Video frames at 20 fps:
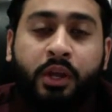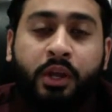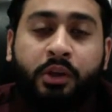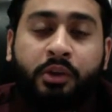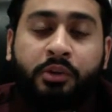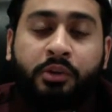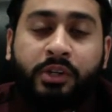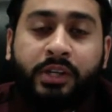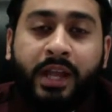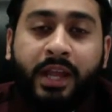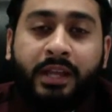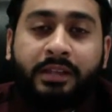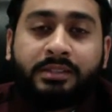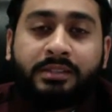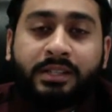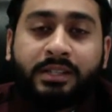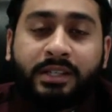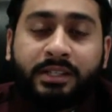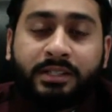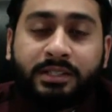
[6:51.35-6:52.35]
creates
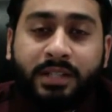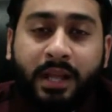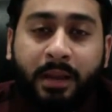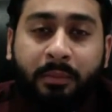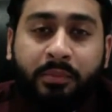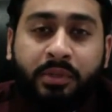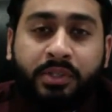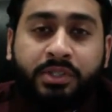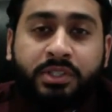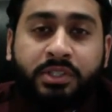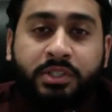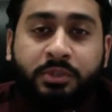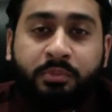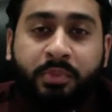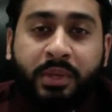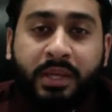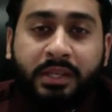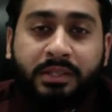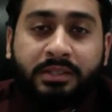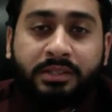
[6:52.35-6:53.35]
and establishes
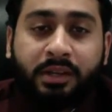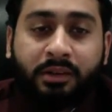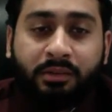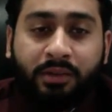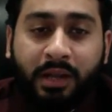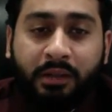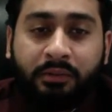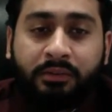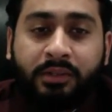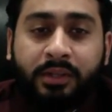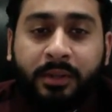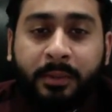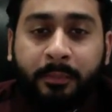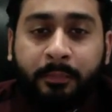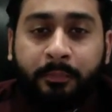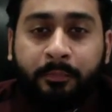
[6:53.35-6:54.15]
peace around them.